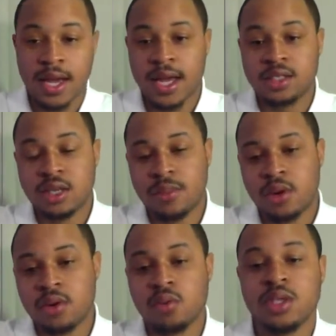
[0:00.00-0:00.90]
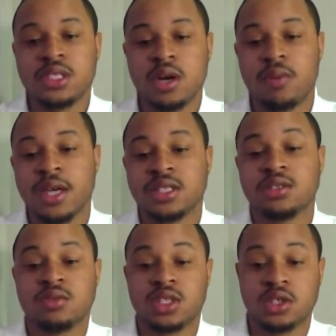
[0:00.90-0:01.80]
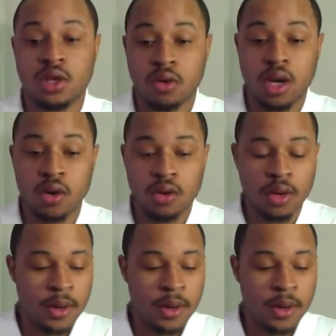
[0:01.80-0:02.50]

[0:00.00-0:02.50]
I gotta jump on them. The resale prices was so low